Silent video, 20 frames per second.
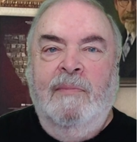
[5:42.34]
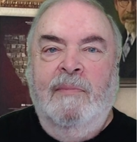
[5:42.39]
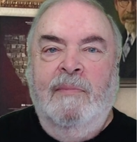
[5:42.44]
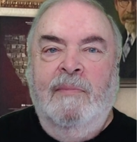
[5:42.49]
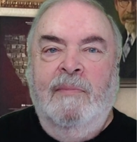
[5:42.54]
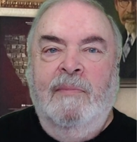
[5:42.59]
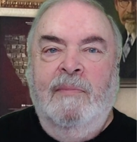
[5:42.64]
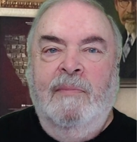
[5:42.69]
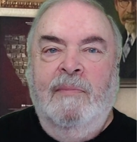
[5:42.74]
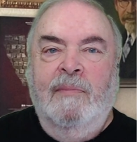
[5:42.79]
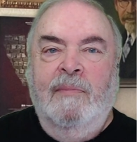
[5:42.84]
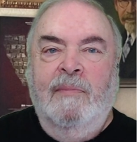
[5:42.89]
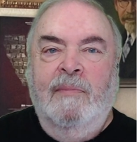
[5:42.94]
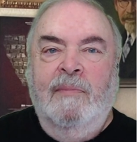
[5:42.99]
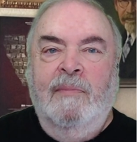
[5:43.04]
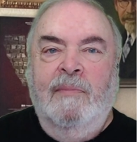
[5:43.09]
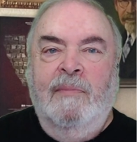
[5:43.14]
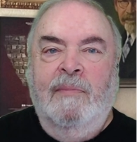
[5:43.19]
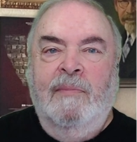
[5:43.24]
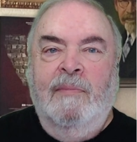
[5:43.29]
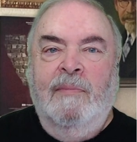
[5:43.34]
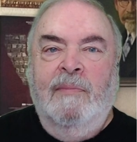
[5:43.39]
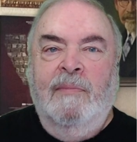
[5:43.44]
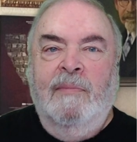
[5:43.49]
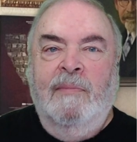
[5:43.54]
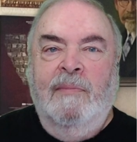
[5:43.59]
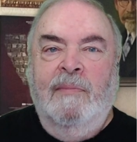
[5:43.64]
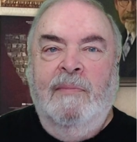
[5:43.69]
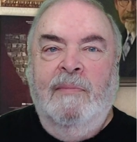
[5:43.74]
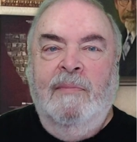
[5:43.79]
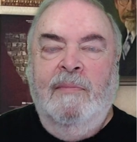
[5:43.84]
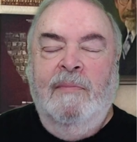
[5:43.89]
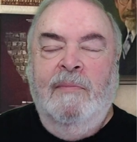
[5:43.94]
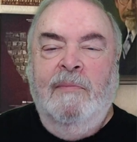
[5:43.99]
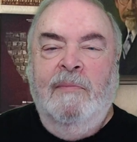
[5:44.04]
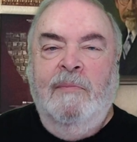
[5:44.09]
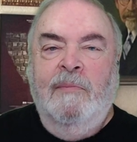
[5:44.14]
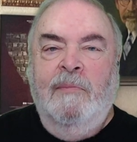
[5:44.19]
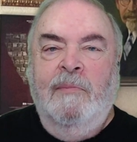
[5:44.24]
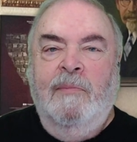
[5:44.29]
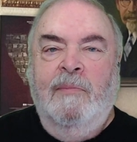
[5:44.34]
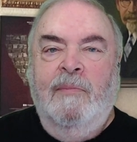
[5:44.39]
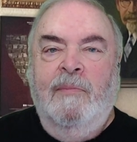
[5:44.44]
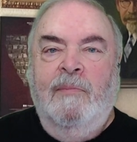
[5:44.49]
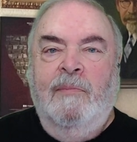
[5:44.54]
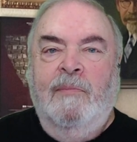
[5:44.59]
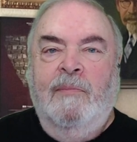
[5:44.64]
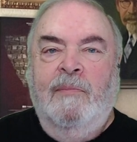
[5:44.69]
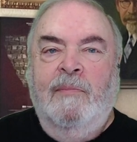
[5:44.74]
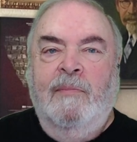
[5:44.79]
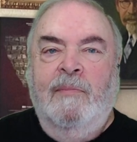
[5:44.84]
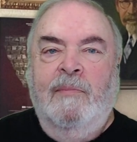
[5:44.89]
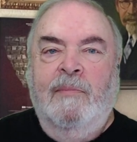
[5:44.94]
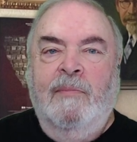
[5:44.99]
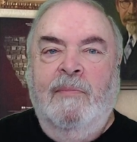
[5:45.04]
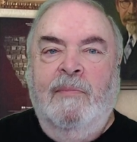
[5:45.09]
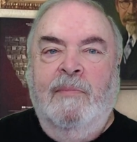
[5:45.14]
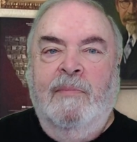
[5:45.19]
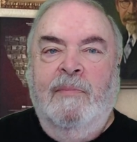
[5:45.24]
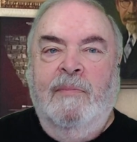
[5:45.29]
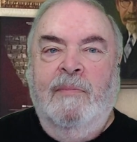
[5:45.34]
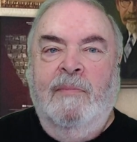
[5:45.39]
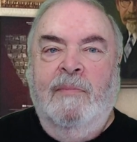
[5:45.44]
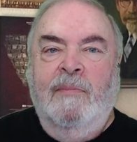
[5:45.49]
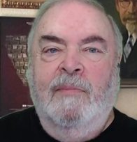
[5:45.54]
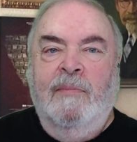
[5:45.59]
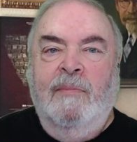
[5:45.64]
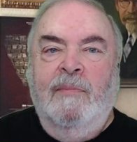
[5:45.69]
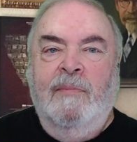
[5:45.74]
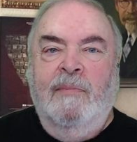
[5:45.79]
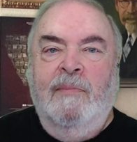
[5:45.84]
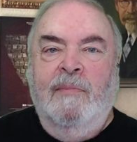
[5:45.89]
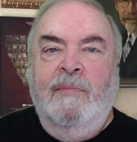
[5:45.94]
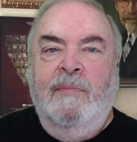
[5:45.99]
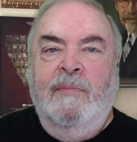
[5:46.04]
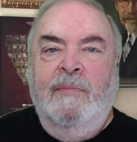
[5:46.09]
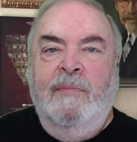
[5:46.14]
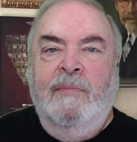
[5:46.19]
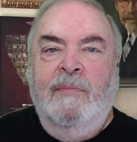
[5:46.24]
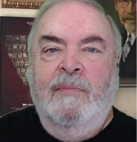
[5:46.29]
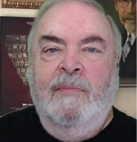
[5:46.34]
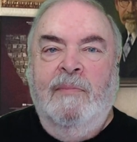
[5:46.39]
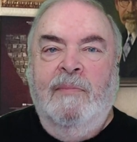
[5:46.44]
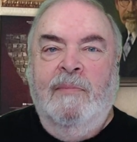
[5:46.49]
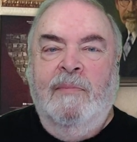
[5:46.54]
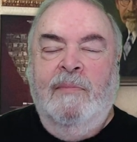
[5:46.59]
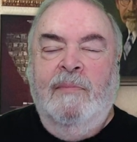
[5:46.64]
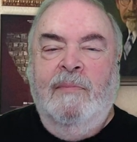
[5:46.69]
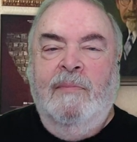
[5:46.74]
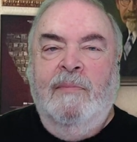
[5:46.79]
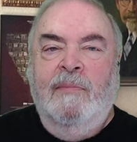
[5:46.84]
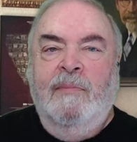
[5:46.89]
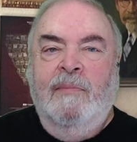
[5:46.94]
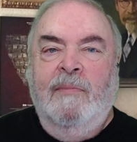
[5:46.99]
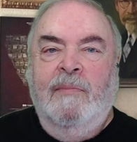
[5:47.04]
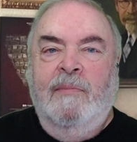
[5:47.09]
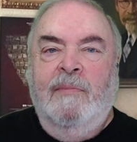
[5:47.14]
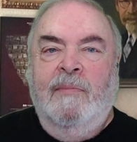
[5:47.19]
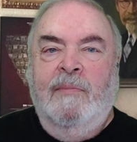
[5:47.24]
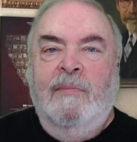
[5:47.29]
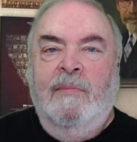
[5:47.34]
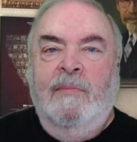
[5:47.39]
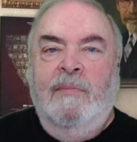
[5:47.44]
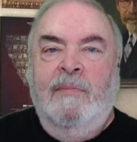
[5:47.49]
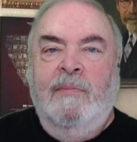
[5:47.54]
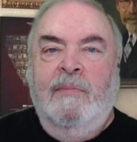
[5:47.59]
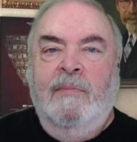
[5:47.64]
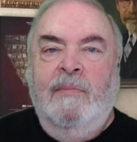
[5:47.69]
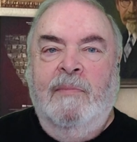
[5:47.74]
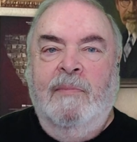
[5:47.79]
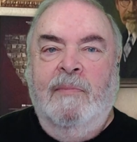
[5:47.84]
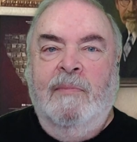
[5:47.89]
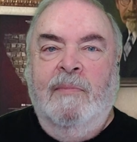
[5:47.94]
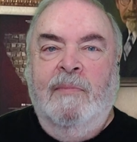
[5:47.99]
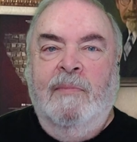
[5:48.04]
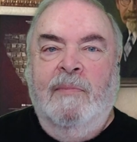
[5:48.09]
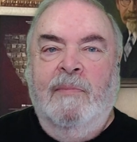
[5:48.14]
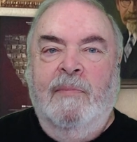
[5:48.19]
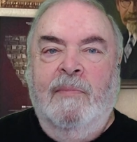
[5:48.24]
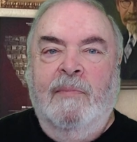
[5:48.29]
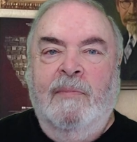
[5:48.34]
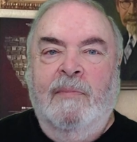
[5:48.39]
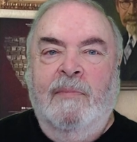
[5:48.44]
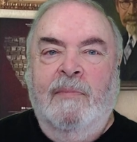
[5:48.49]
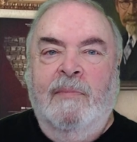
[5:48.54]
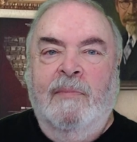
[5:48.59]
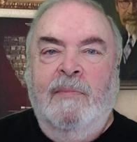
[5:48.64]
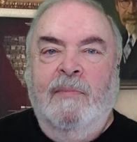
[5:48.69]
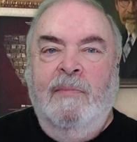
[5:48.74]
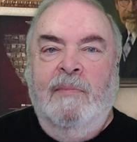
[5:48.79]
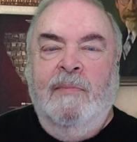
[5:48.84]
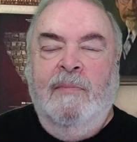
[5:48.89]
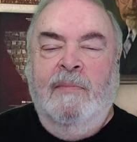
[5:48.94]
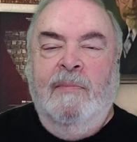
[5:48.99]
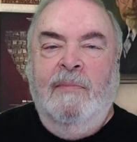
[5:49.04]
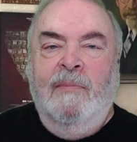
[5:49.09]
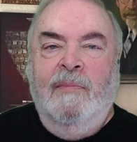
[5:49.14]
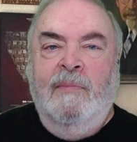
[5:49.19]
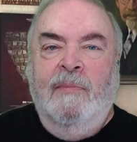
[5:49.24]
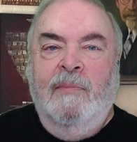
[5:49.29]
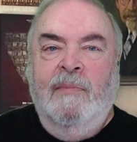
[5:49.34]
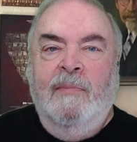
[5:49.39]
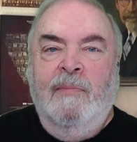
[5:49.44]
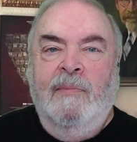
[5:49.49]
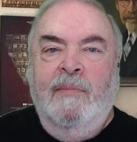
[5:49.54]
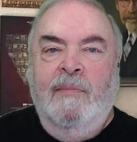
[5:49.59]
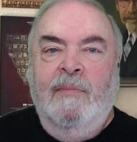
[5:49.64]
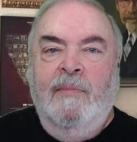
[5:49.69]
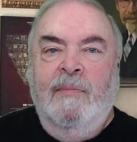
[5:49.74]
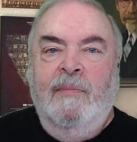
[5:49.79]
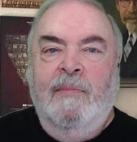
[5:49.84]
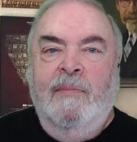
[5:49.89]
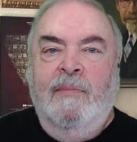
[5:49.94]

The person shown says nothing.